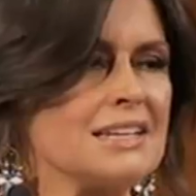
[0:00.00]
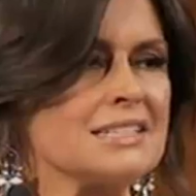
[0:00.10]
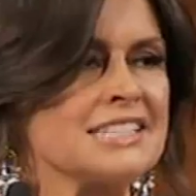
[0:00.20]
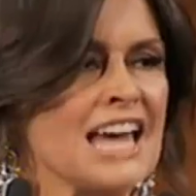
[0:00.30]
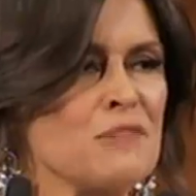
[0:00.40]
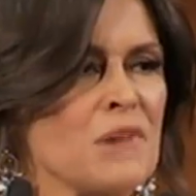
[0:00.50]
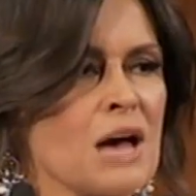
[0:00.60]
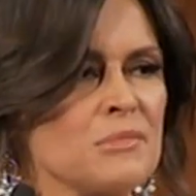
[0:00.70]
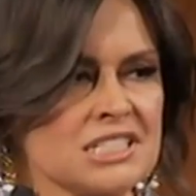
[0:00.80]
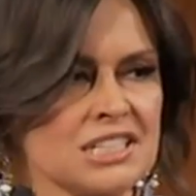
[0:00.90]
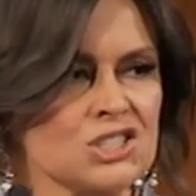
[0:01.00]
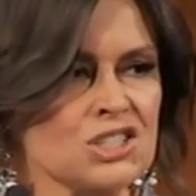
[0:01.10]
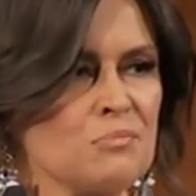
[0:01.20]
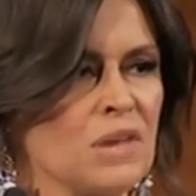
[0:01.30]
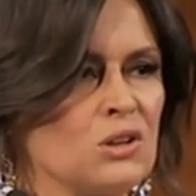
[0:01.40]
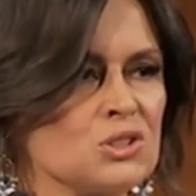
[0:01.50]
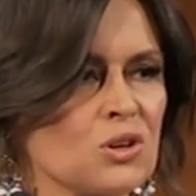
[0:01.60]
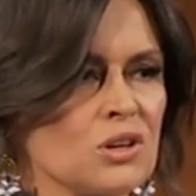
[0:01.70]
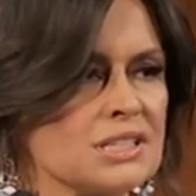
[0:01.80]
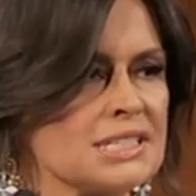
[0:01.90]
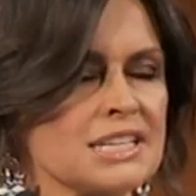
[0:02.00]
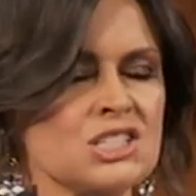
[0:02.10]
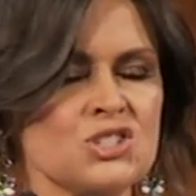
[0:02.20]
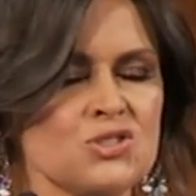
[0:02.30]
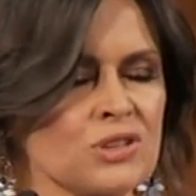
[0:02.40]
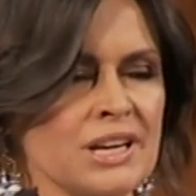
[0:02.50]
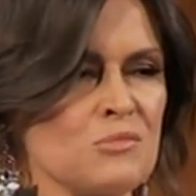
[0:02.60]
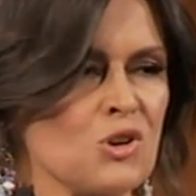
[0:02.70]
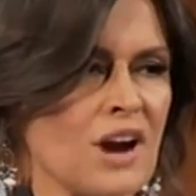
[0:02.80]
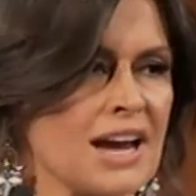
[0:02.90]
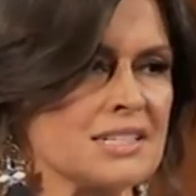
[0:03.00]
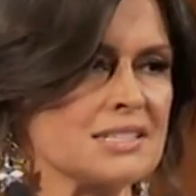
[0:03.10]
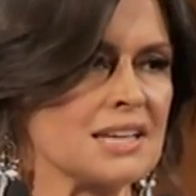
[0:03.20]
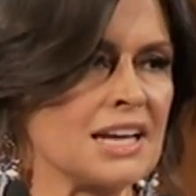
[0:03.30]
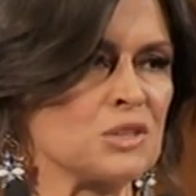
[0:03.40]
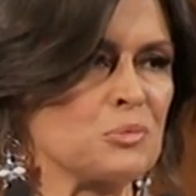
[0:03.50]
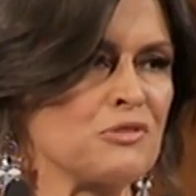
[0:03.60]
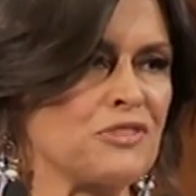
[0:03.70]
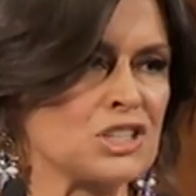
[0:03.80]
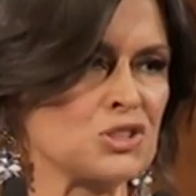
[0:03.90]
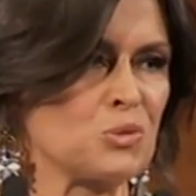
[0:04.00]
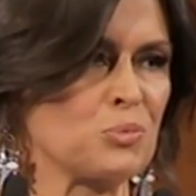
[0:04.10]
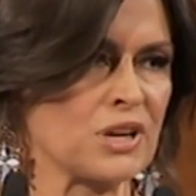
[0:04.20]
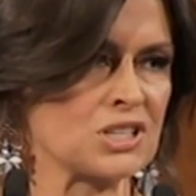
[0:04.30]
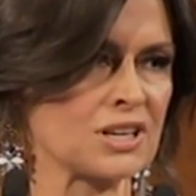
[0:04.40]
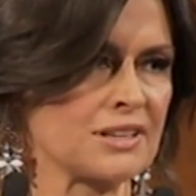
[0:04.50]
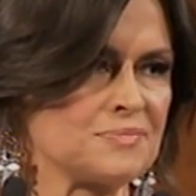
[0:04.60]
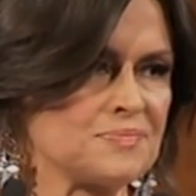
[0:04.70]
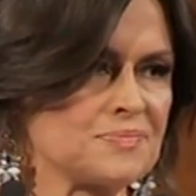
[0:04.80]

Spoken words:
Sam Armitage and Mel Doyle's extreme grace under professional pressure.